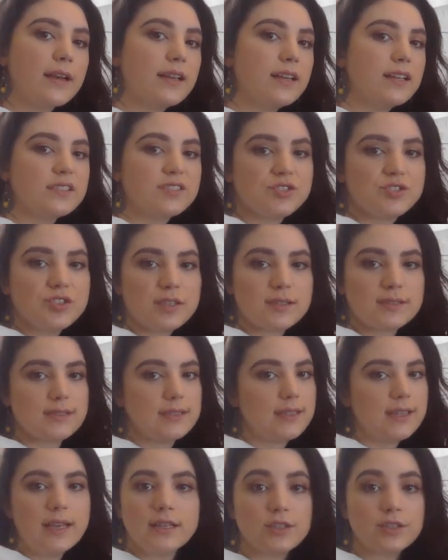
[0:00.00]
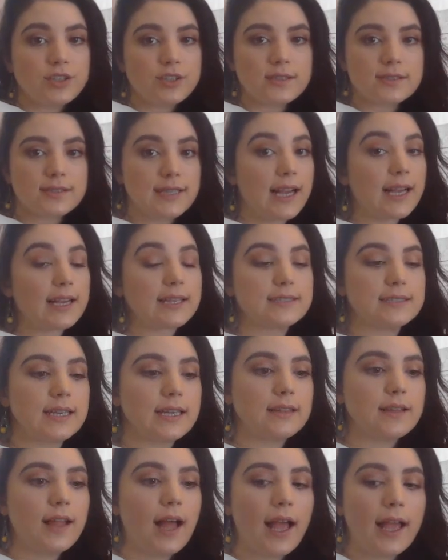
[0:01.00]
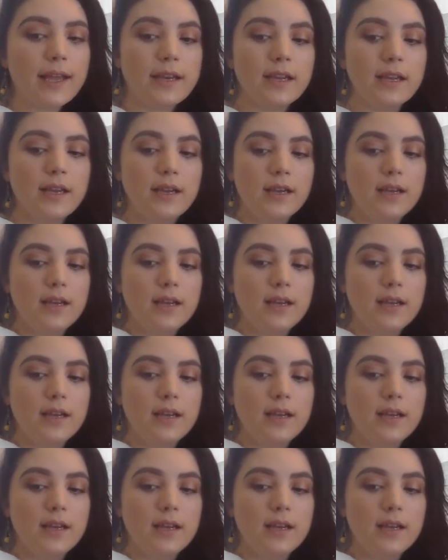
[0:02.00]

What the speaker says: It's just an intersecting line.